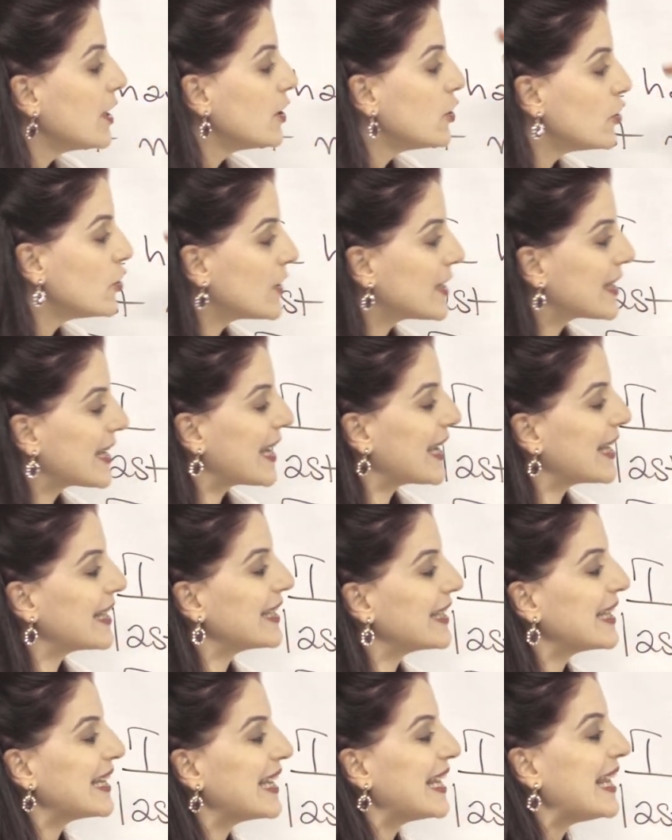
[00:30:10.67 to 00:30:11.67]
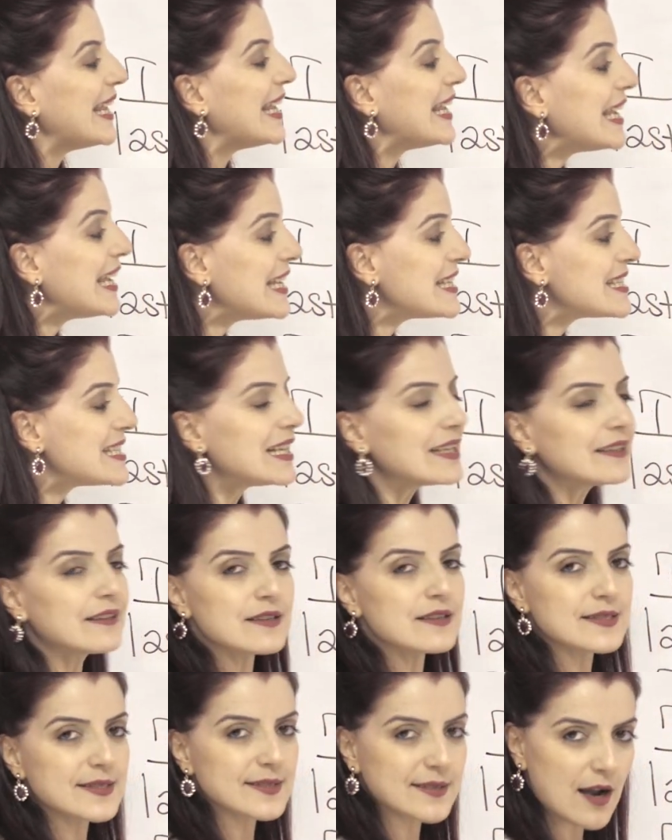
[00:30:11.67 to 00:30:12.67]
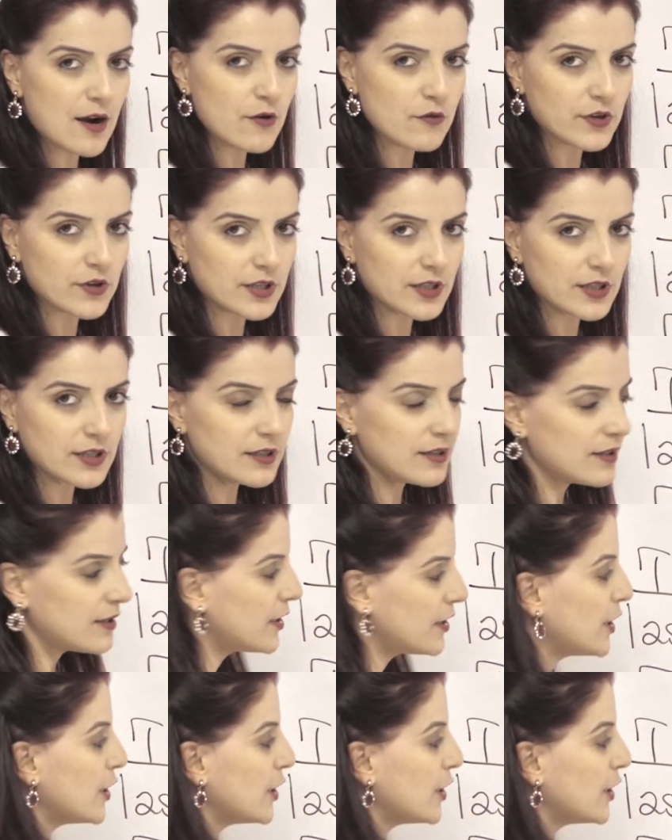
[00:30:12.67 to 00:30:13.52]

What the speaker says: you can easily discover